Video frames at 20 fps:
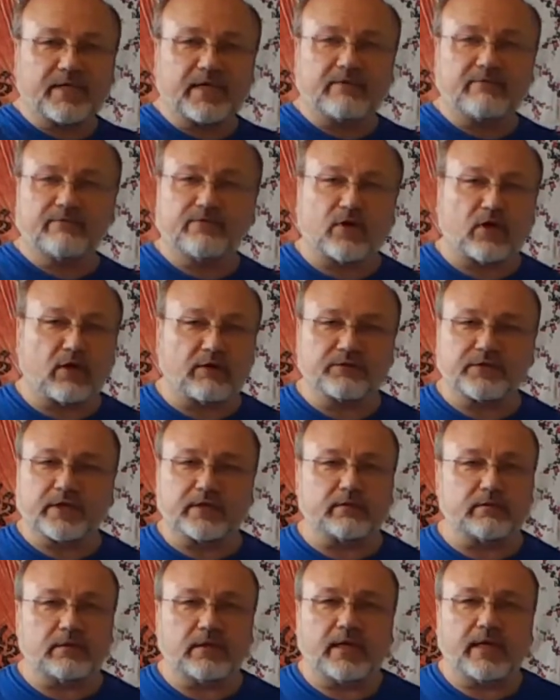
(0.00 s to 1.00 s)
get involved,
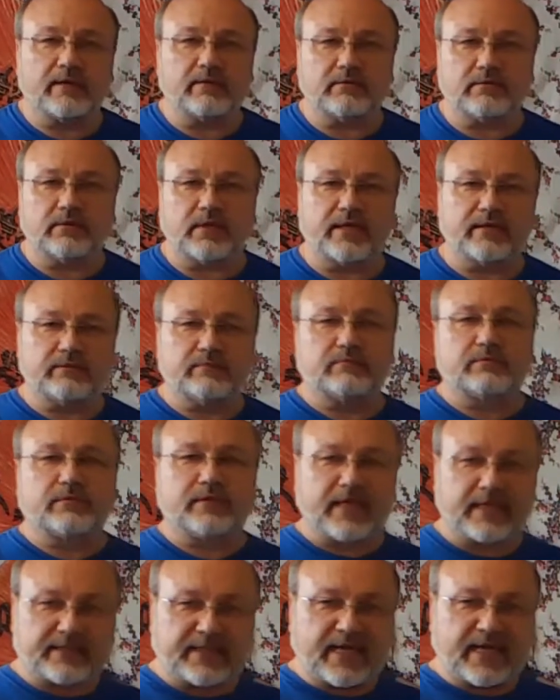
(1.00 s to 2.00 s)
and
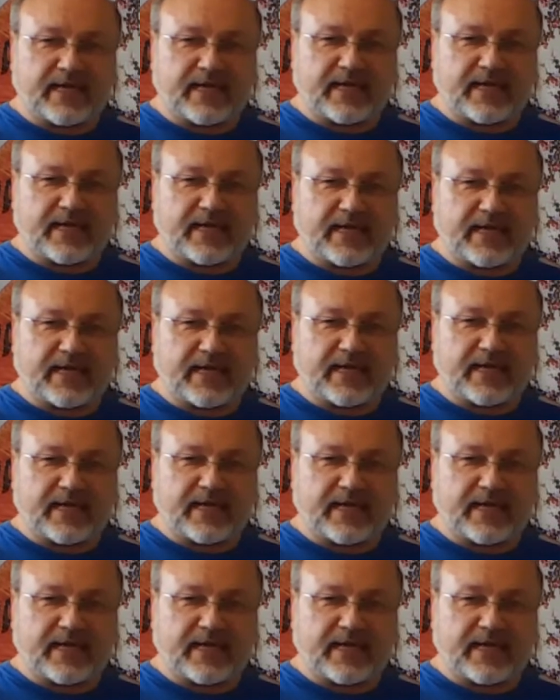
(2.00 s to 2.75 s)
get that